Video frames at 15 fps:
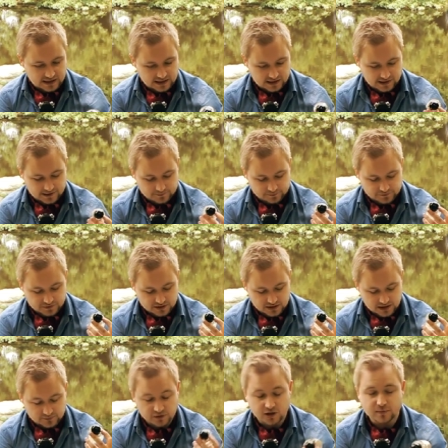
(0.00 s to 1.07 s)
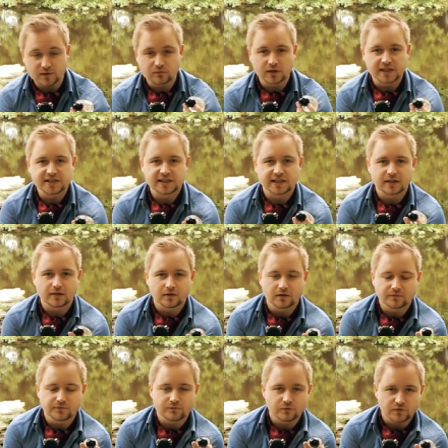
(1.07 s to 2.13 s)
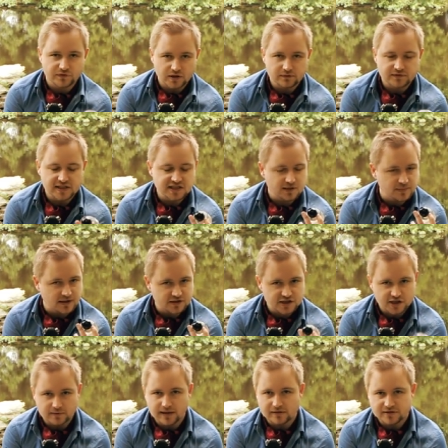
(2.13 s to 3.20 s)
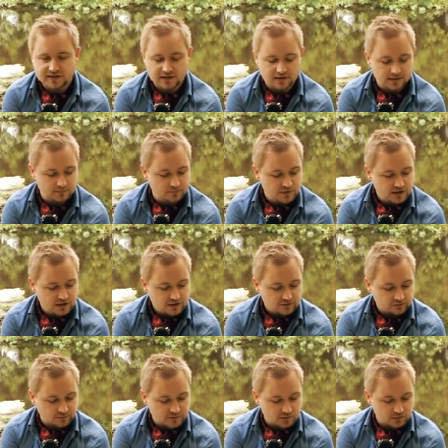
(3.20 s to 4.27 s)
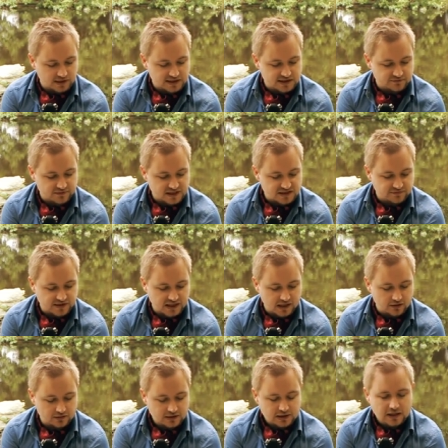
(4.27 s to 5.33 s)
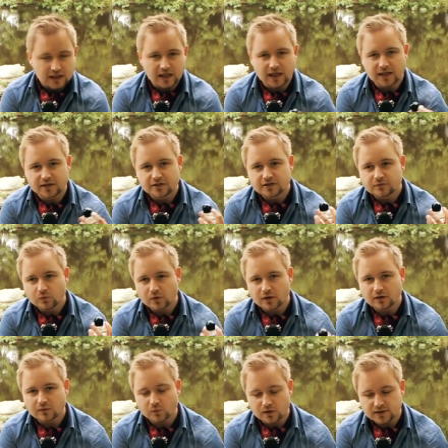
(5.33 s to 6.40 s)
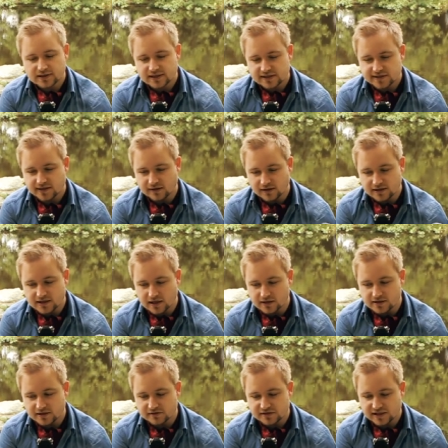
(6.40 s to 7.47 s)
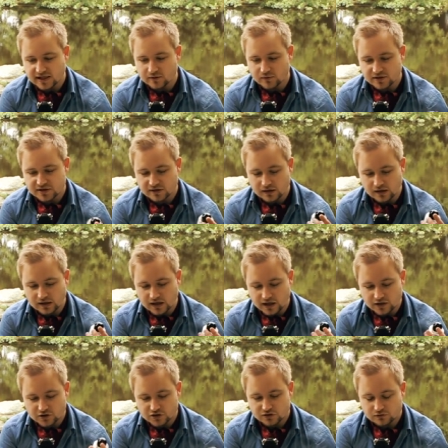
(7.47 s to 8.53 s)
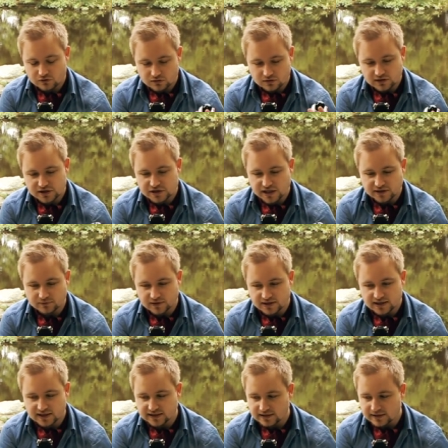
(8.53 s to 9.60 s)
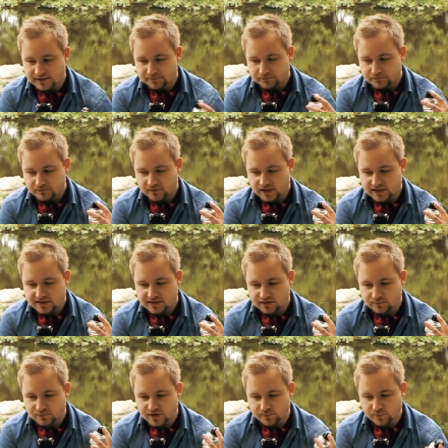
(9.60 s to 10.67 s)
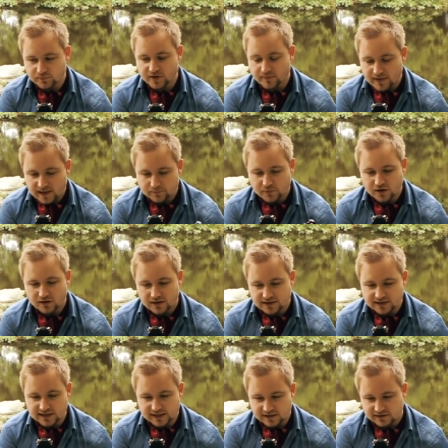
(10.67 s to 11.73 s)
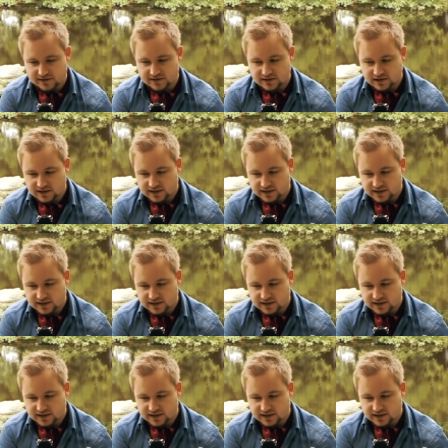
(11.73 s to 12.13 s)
um, I'm going to be releasing a review of this in about two hours' time from the release of this video. And one, one of the things that I, I do say, which I, I tr- truly genuinely think, is that the the man behind this,